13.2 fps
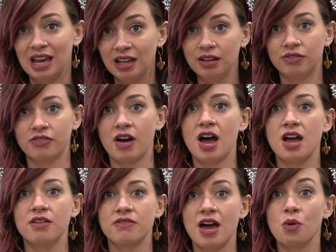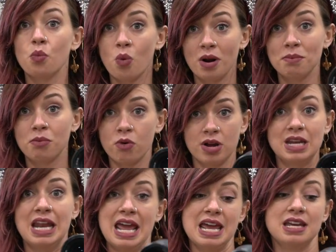85 at
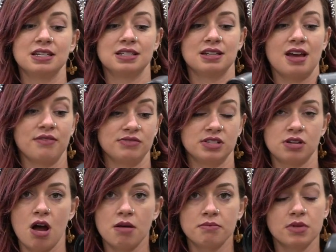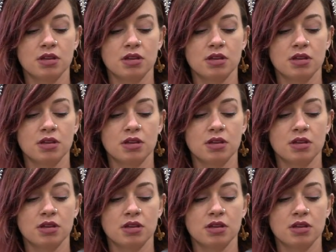1.8 f-stop.